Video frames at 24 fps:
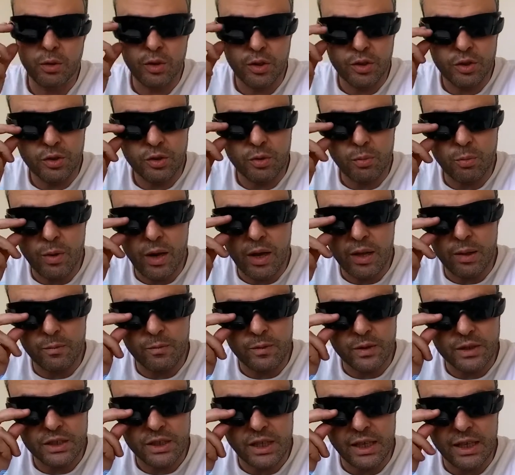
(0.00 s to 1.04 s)
for running. I know
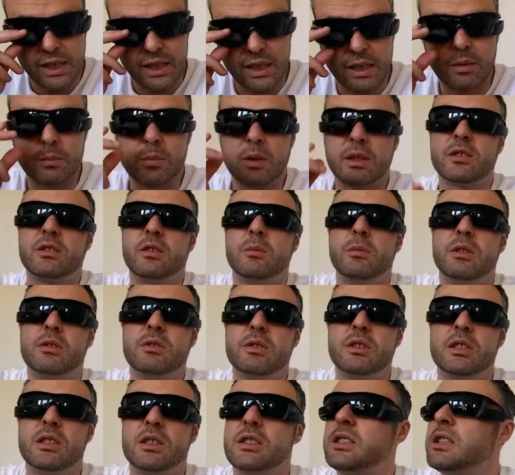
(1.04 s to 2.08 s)
that you can wear them for
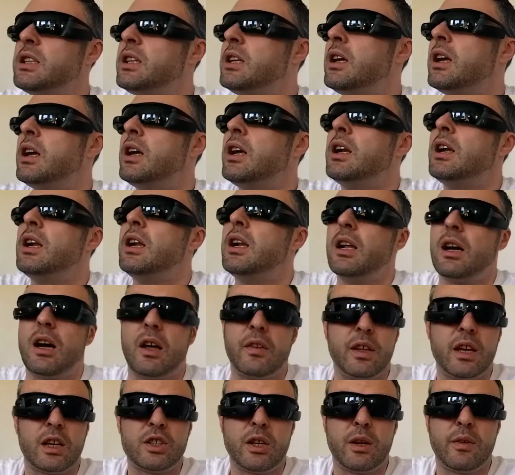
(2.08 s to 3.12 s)
cycling, but it's going to be interesting to
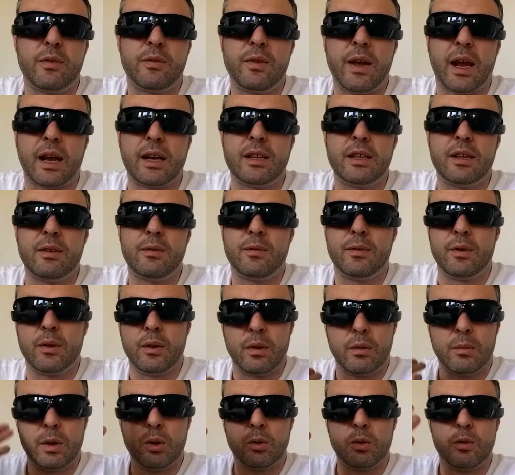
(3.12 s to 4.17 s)
see are they actually
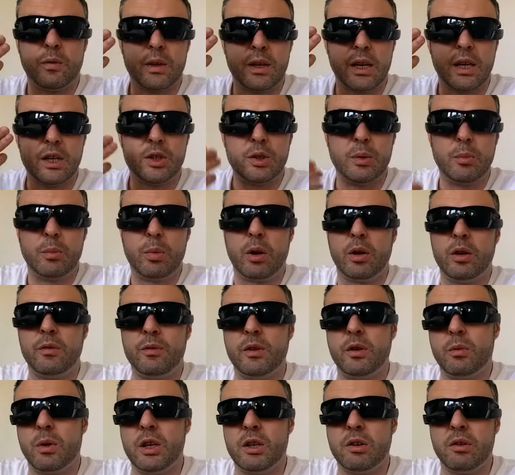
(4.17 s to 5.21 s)
effective from a
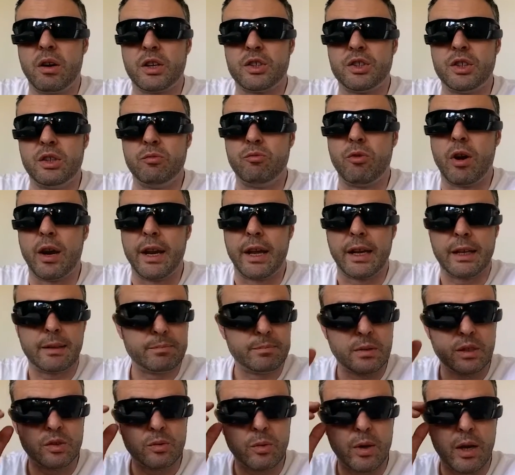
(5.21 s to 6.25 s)
notification point of view when you're
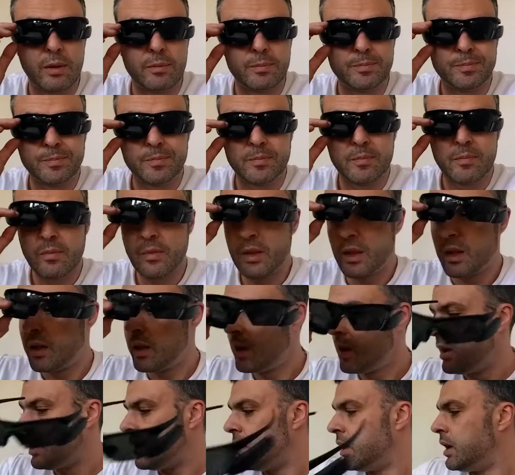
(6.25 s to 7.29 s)
actually running as
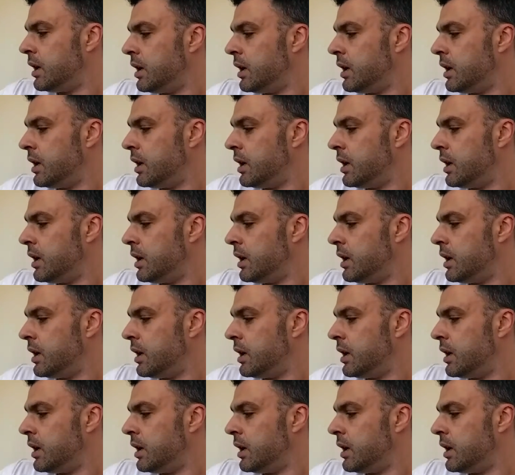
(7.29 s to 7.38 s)
well.